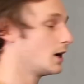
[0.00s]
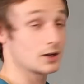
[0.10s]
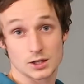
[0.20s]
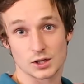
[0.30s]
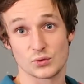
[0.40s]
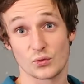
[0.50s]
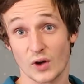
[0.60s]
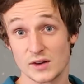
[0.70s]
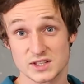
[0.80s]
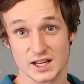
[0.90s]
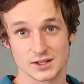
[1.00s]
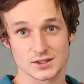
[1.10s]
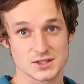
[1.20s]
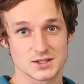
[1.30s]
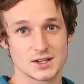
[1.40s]
I'm gonna go for 5
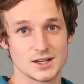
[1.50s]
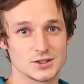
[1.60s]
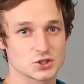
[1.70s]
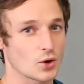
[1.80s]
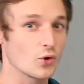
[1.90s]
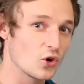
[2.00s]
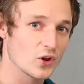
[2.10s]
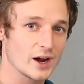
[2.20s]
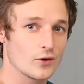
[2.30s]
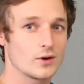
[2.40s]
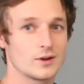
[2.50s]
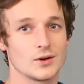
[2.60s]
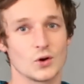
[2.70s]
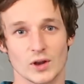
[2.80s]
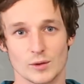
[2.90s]
seconds, just go all out,
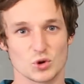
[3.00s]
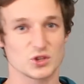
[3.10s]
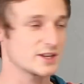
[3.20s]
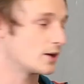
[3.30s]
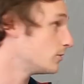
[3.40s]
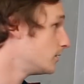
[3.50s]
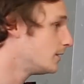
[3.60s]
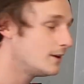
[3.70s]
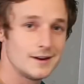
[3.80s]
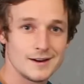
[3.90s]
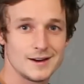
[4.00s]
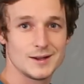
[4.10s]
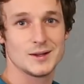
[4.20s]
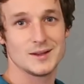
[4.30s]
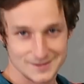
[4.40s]
balls out.
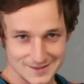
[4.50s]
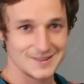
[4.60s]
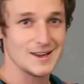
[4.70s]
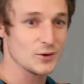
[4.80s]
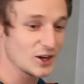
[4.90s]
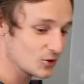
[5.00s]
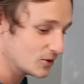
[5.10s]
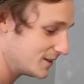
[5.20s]
Here we go.